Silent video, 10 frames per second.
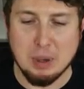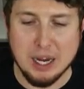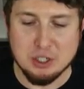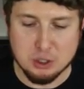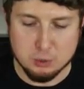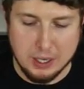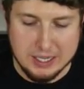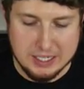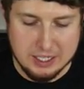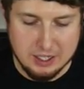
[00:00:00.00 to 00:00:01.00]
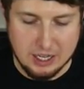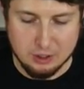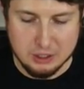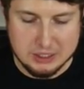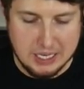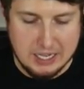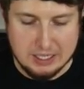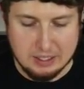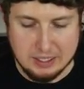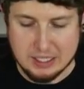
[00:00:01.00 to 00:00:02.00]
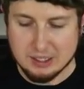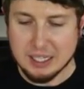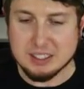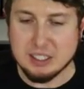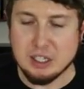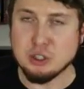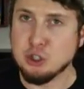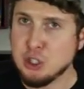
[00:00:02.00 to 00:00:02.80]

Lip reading: binder right here. It looks like they collected